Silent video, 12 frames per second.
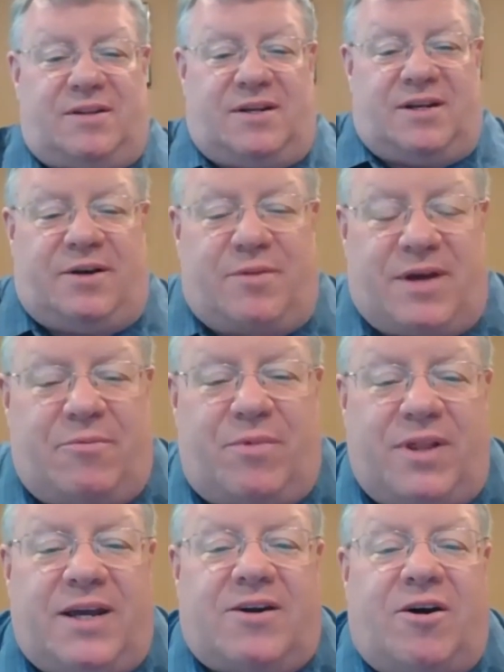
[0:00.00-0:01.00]
that
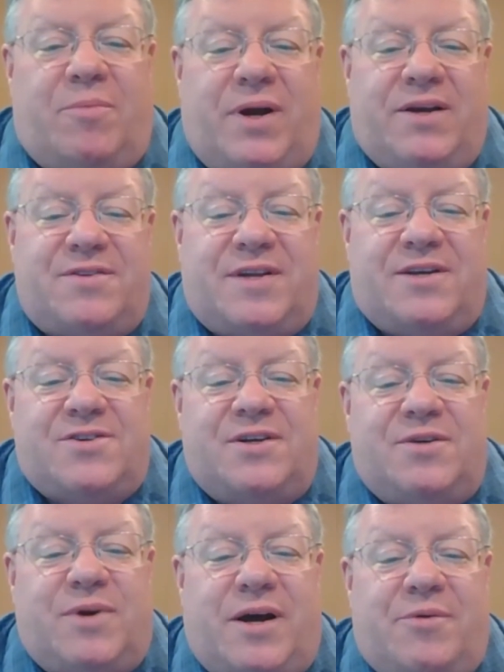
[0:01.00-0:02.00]
really caught my
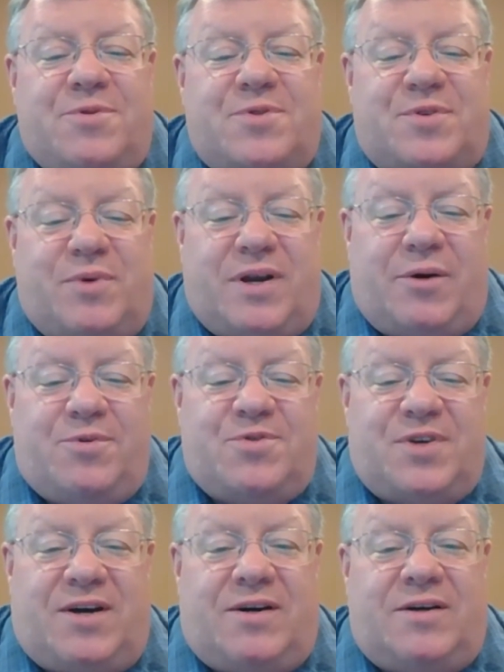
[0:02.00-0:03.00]
attention when I was
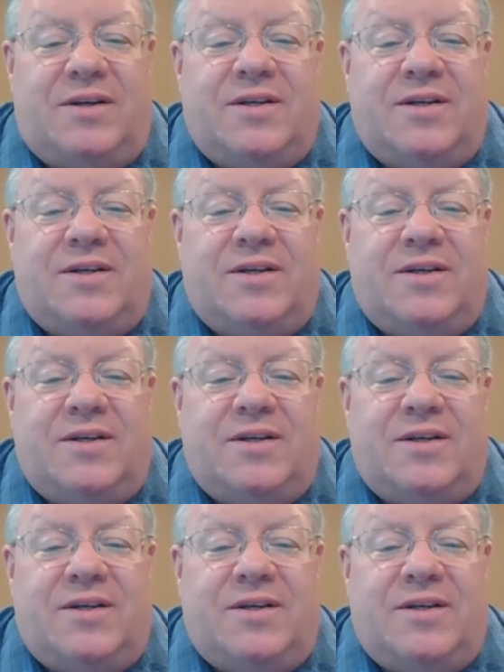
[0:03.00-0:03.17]
young.